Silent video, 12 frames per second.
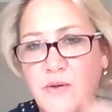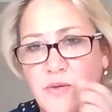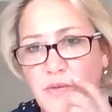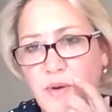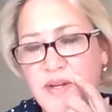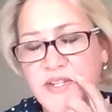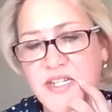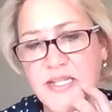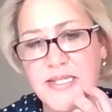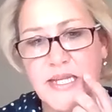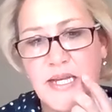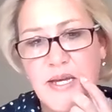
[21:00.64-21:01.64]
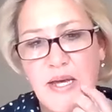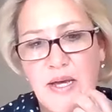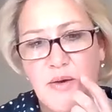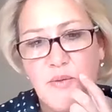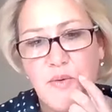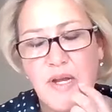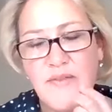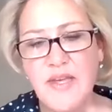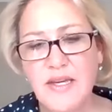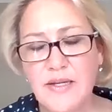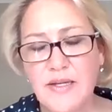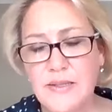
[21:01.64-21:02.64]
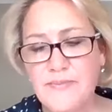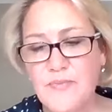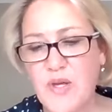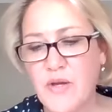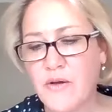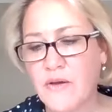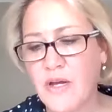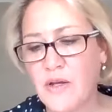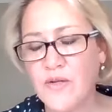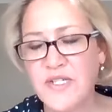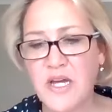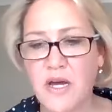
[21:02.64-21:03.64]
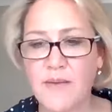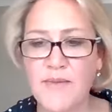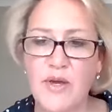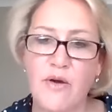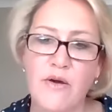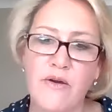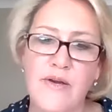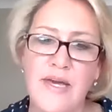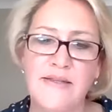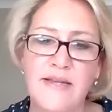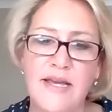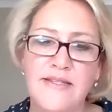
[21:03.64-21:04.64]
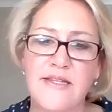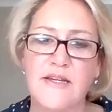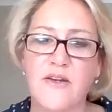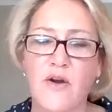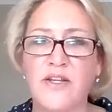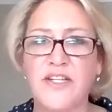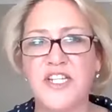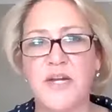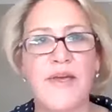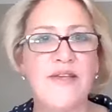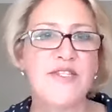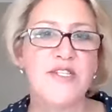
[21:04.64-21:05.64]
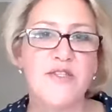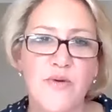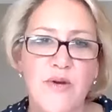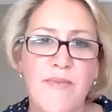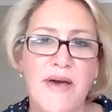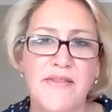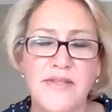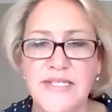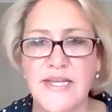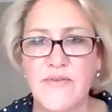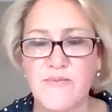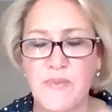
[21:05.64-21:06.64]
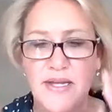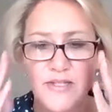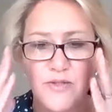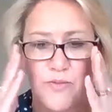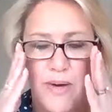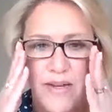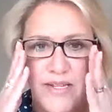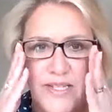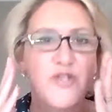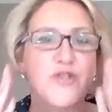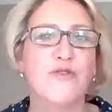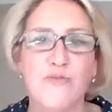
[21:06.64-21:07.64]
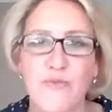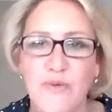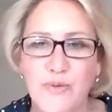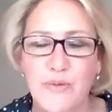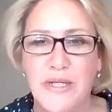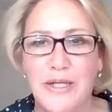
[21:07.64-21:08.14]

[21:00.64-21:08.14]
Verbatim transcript: Good questions. Well, I think, you know, a long time ago in, in psychology, we used to talk about the seven plus or minus two rule.